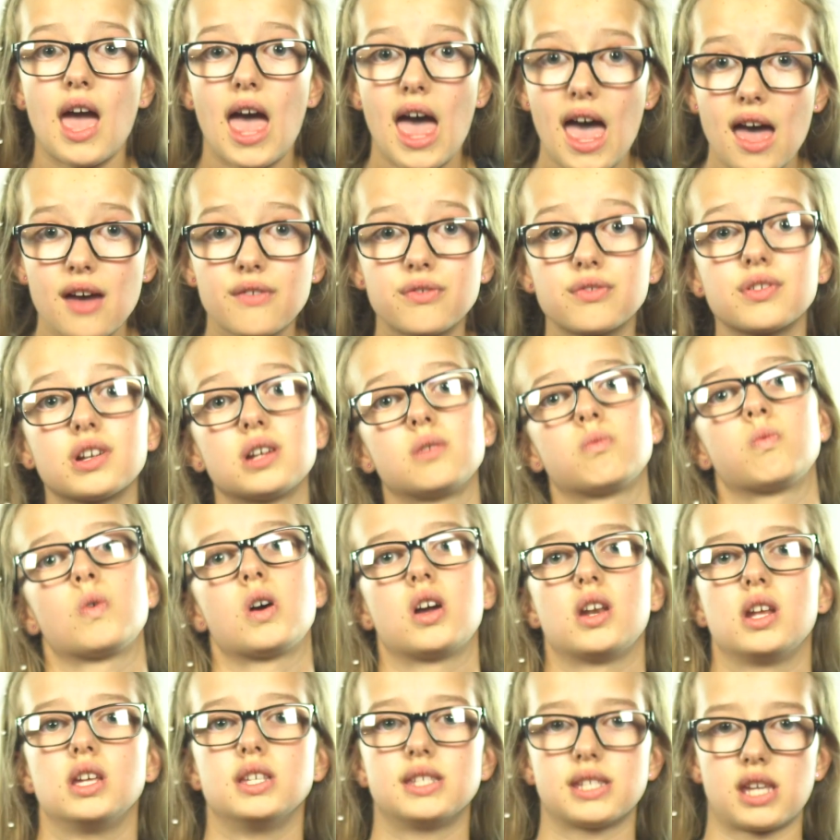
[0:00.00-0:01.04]

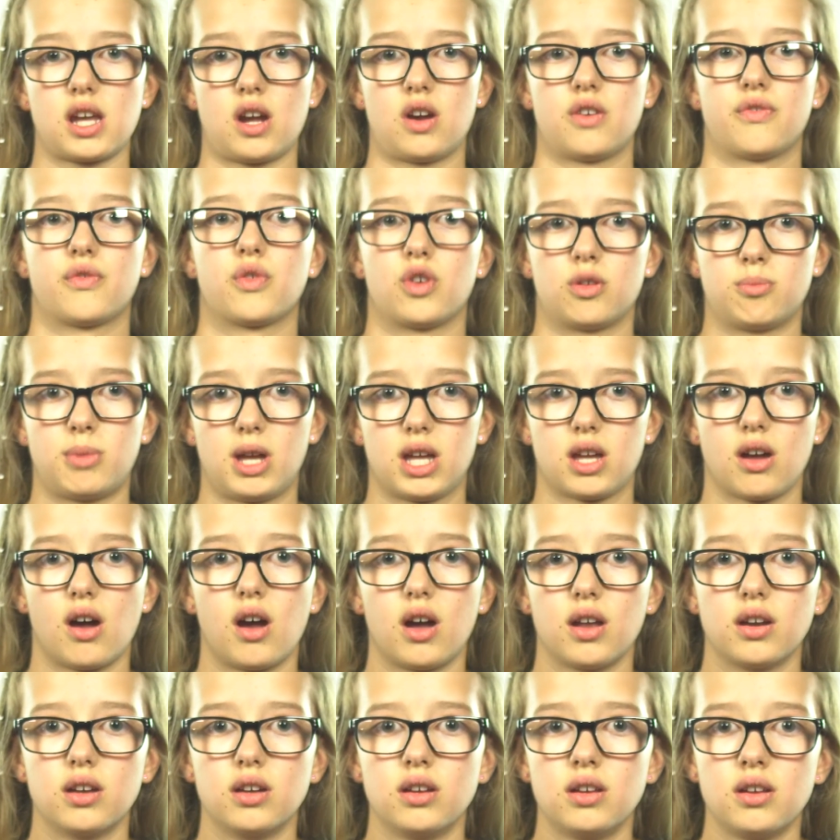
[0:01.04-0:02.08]
Everyone is cared for by
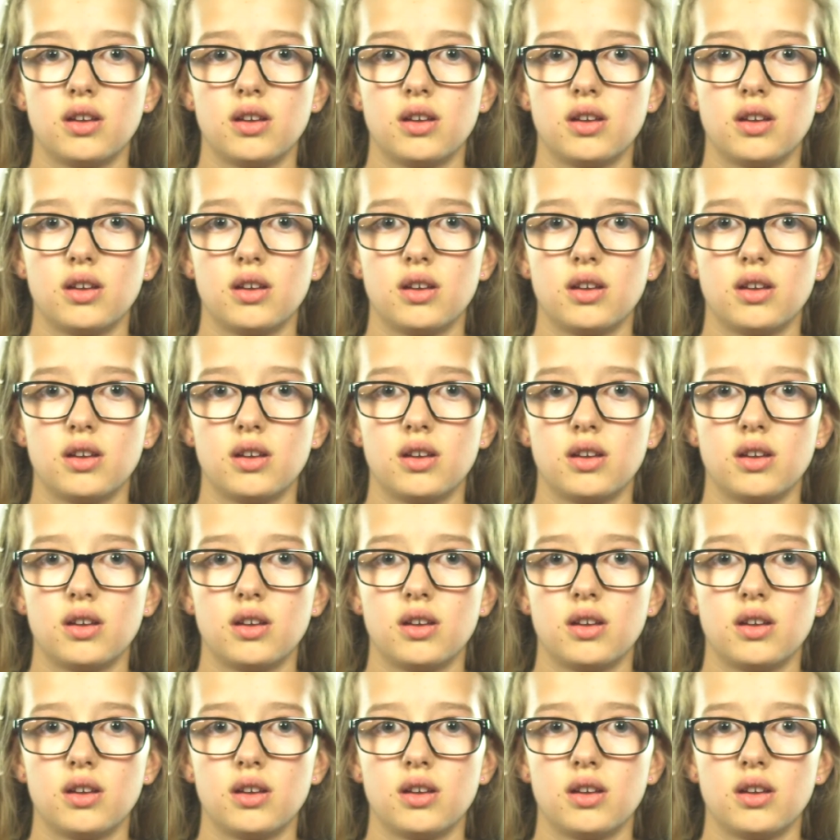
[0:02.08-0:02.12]
God.